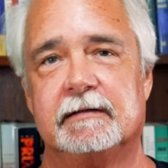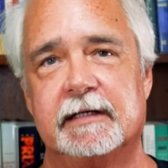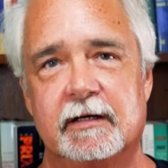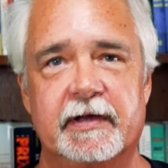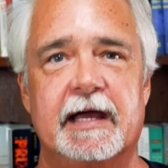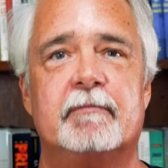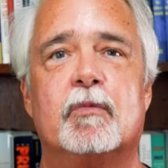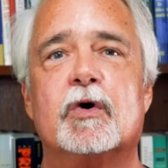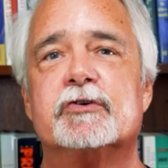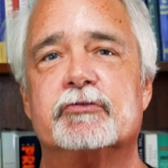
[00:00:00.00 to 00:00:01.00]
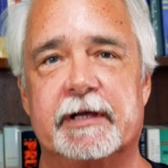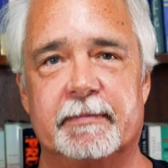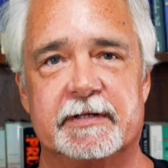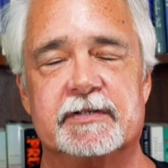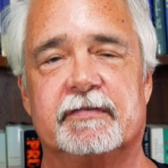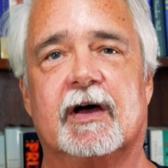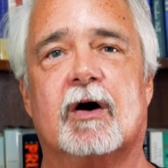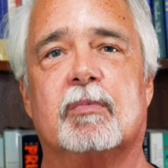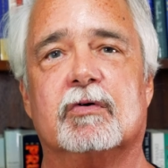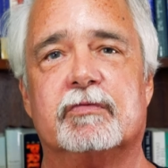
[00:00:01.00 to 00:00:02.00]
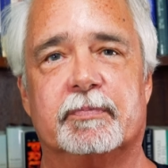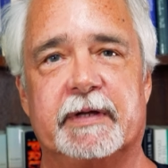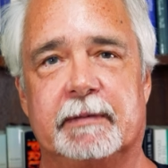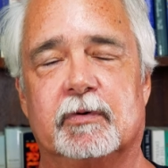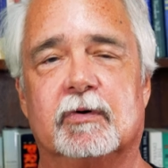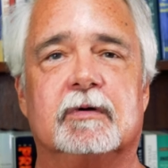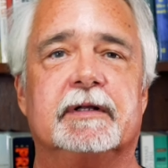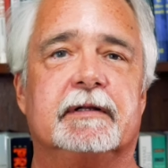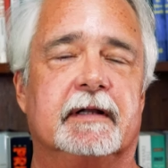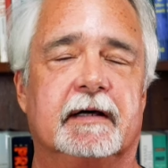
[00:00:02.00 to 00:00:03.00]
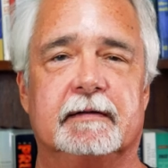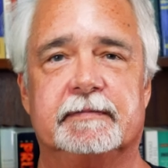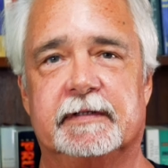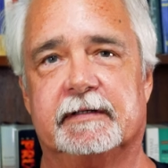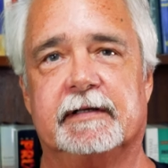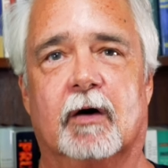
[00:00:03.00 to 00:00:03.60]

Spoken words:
and, they have more treatments available for people and to